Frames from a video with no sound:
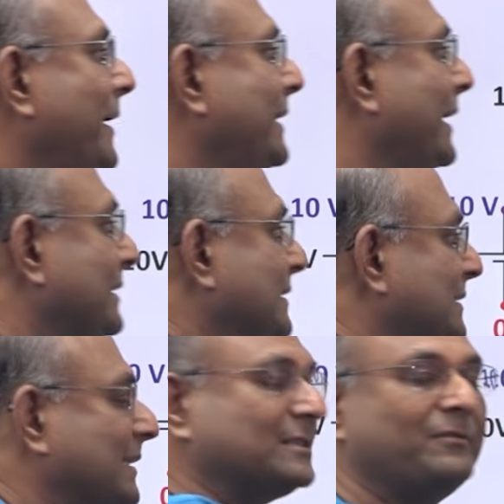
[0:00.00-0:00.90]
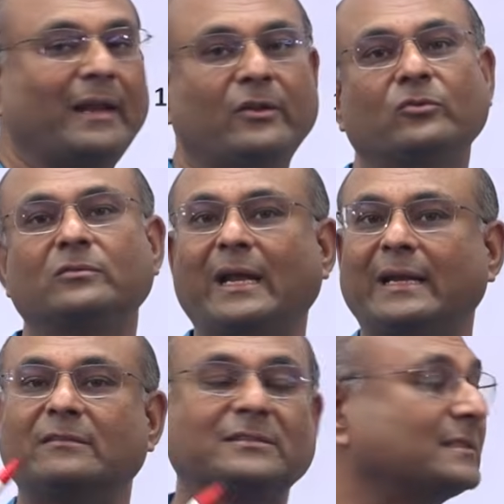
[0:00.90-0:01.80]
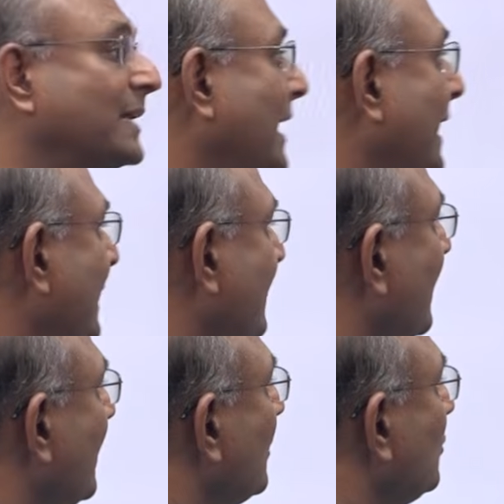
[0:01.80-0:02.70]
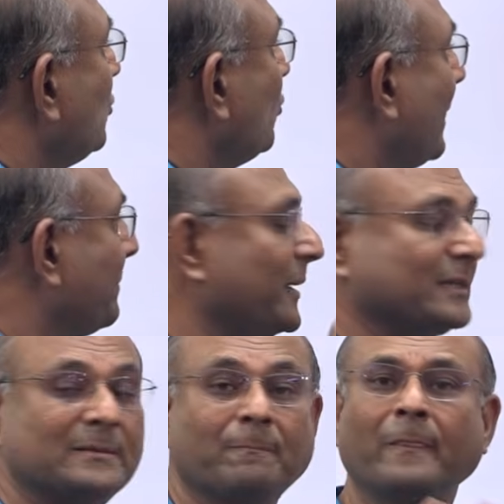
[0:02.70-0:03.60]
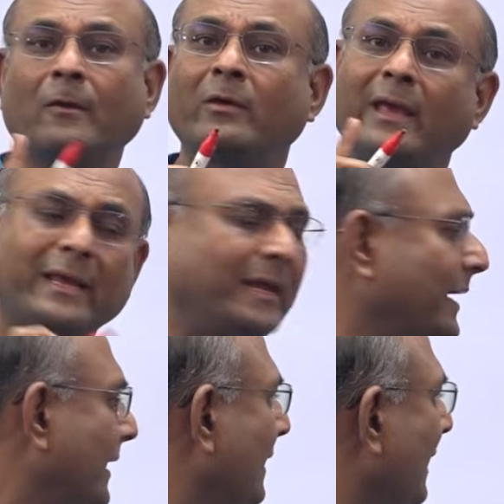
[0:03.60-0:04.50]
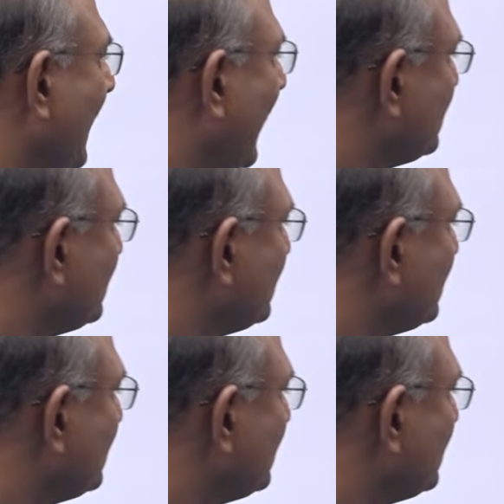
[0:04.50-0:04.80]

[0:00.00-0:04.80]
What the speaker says: by the resistance value. That gives us the current 2 amperes. Okay, here I